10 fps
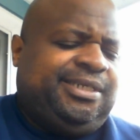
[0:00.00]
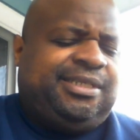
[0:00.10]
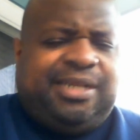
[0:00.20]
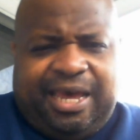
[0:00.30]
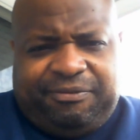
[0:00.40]

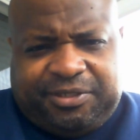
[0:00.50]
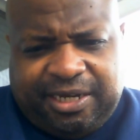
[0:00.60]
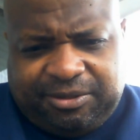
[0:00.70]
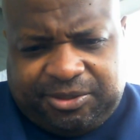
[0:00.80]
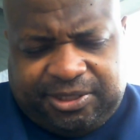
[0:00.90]
the Life
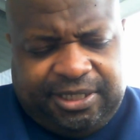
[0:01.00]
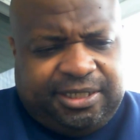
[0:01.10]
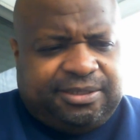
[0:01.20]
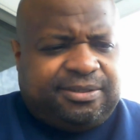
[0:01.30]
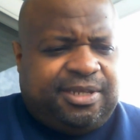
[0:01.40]
Channel shit.
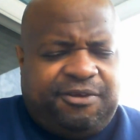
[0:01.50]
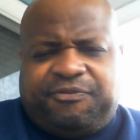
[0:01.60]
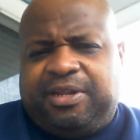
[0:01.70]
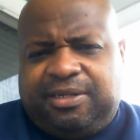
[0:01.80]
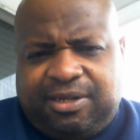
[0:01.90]
He
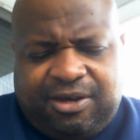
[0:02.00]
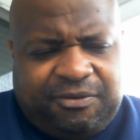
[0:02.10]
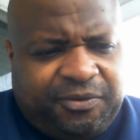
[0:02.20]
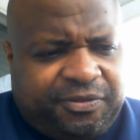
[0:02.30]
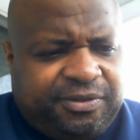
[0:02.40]
fell in
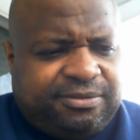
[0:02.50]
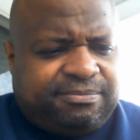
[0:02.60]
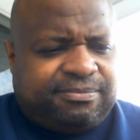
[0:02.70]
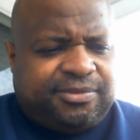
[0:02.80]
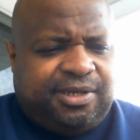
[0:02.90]
love with
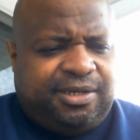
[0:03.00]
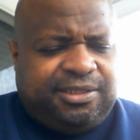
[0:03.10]
her.